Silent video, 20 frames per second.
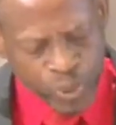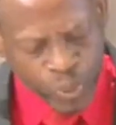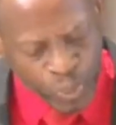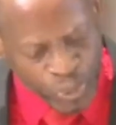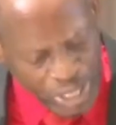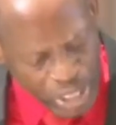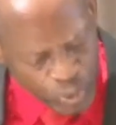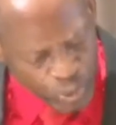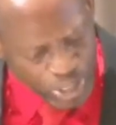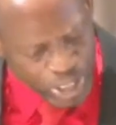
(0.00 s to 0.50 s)

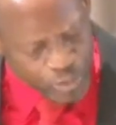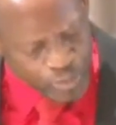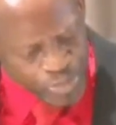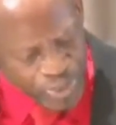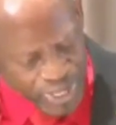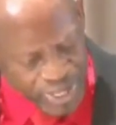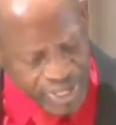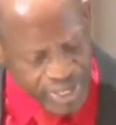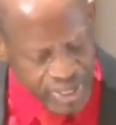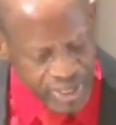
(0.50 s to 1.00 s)
we will
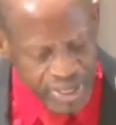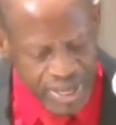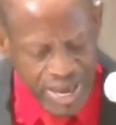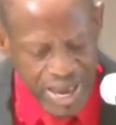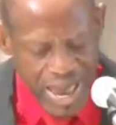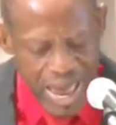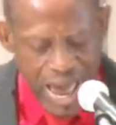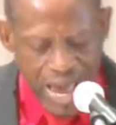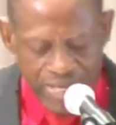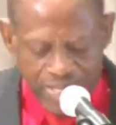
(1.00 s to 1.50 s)
be
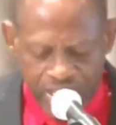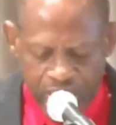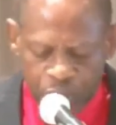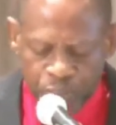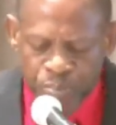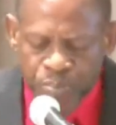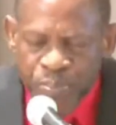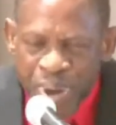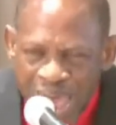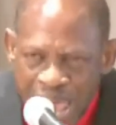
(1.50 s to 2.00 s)
an
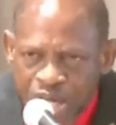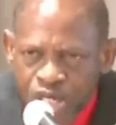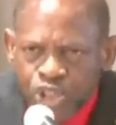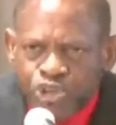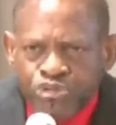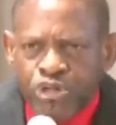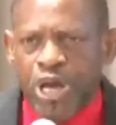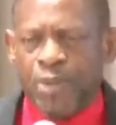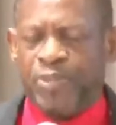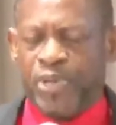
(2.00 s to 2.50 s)

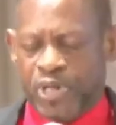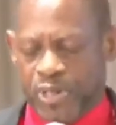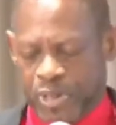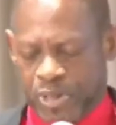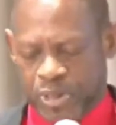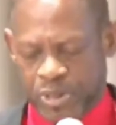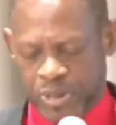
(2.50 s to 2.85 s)
impenetrable